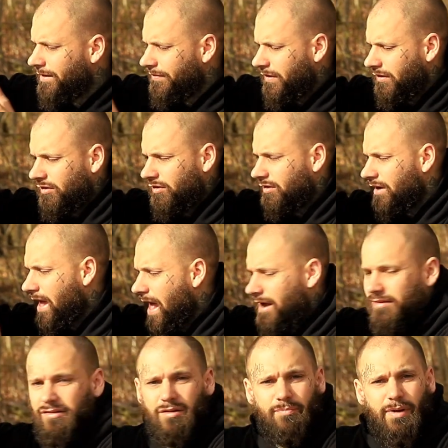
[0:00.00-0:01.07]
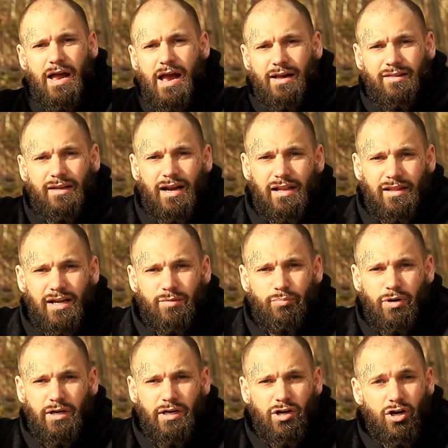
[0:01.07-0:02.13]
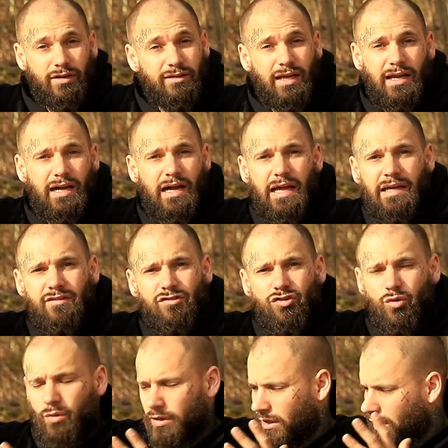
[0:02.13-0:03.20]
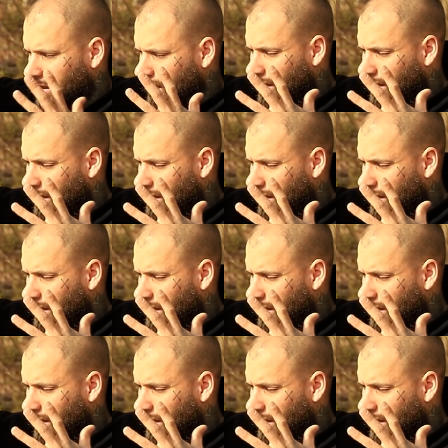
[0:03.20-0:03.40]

This is an excellent pack that I like bringing on day hikes, doing